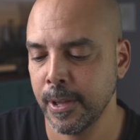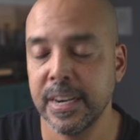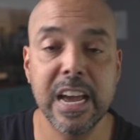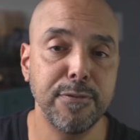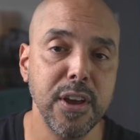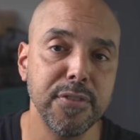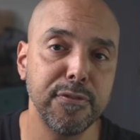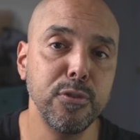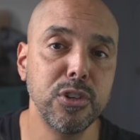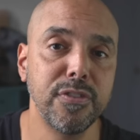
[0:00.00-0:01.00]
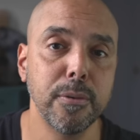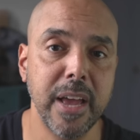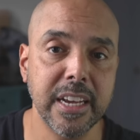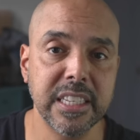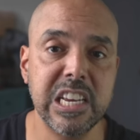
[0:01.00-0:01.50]
Now, if you have the Fujifilm
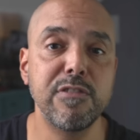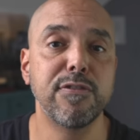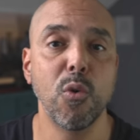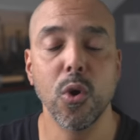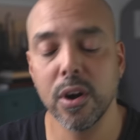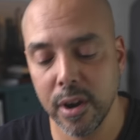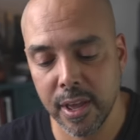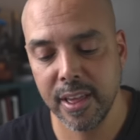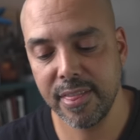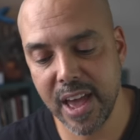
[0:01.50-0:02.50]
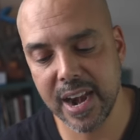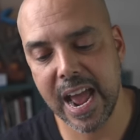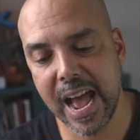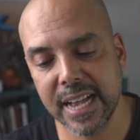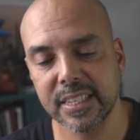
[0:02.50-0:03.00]
X T four, that
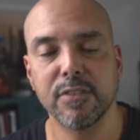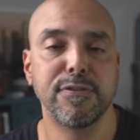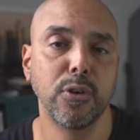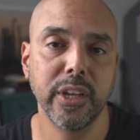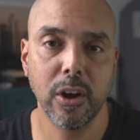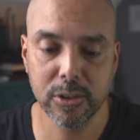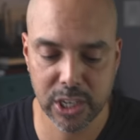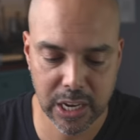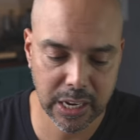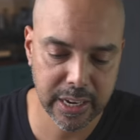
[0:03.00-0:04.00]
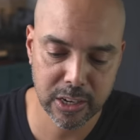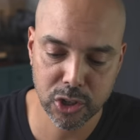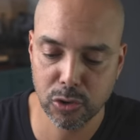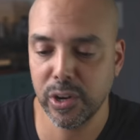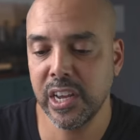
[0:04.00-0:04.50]
has a fully articulating
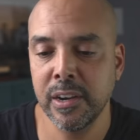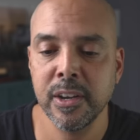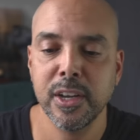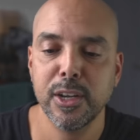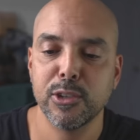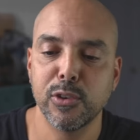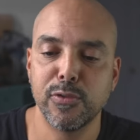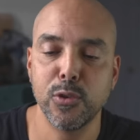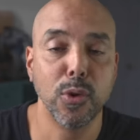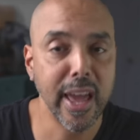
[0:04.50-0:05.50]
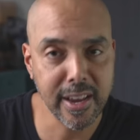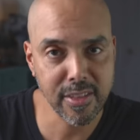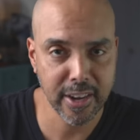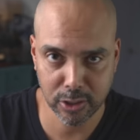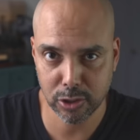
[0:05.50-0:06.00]
screen. So if you like
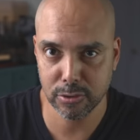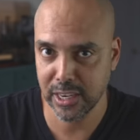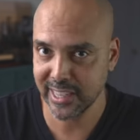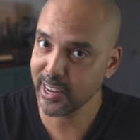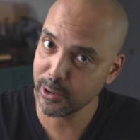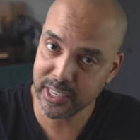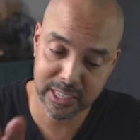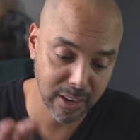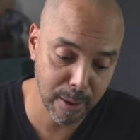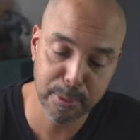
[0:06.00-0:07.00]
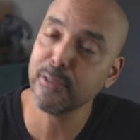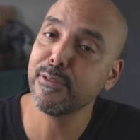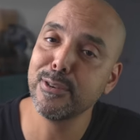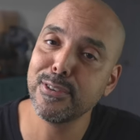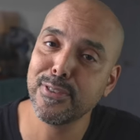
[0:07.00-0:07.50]
that screen, there is a couple of
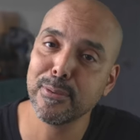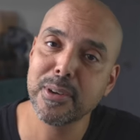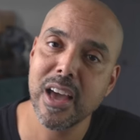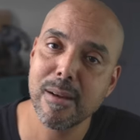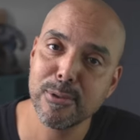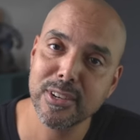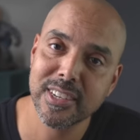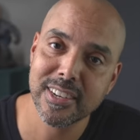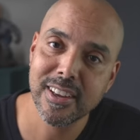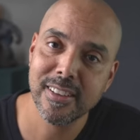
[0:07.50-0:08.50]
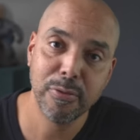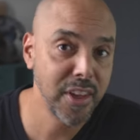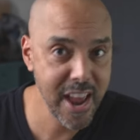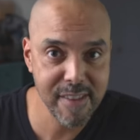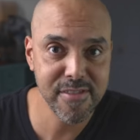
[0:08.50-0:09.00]
Fujifilm cameras
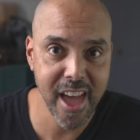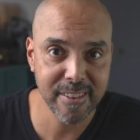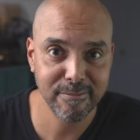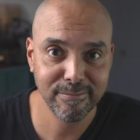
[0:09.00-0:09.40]
that have that.